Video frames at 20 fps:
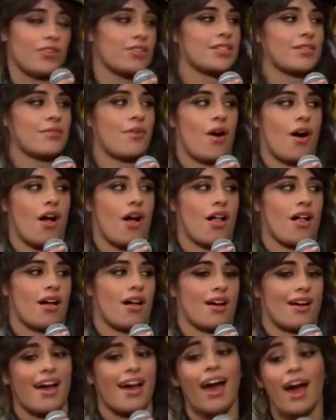First of all,
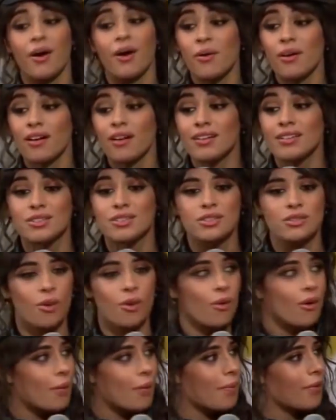how
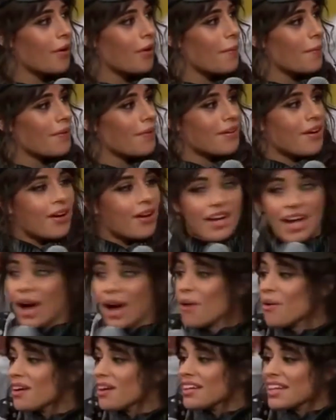adorable are my?
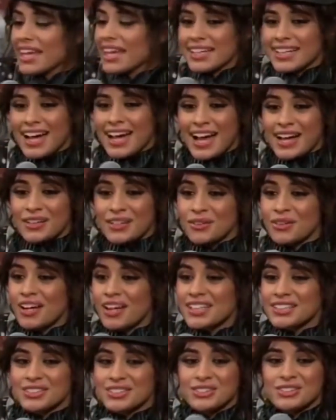How I like uh, you
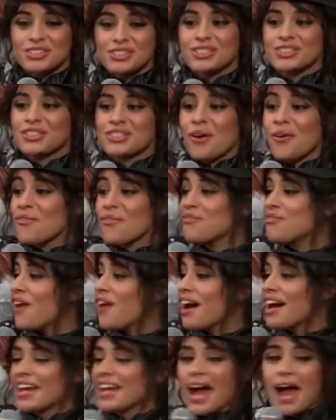guys are just so
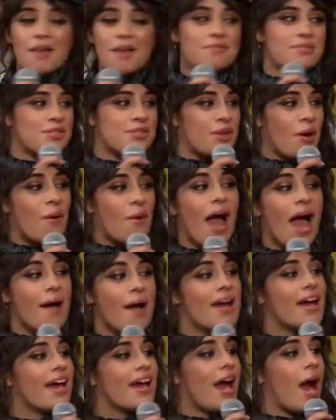fun. I'm so
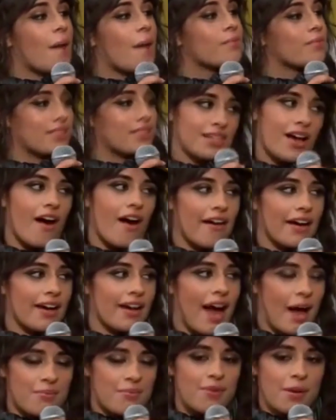happy. I'm
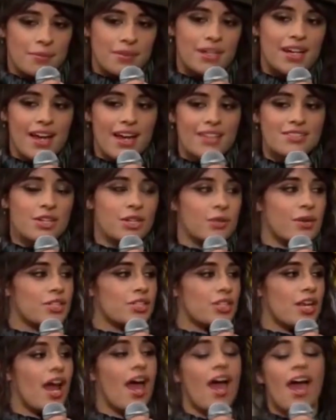sorry. I, am gonna answer a
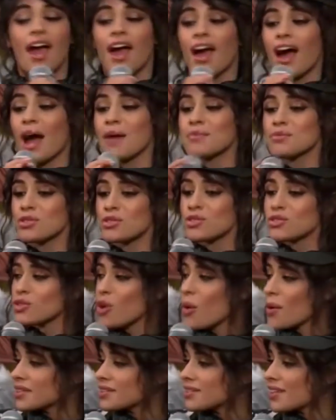question. Gorgeous. I'm just
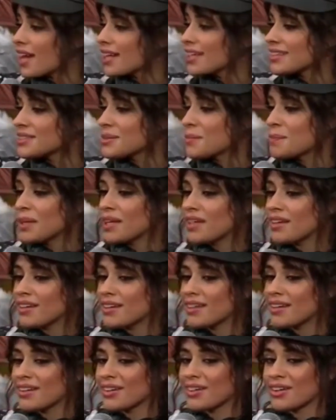so excited to be
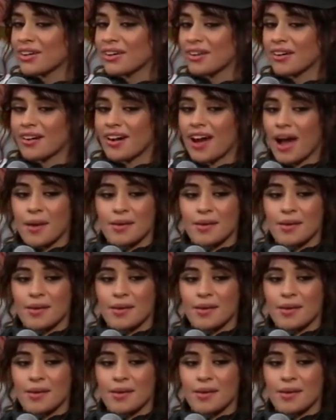here.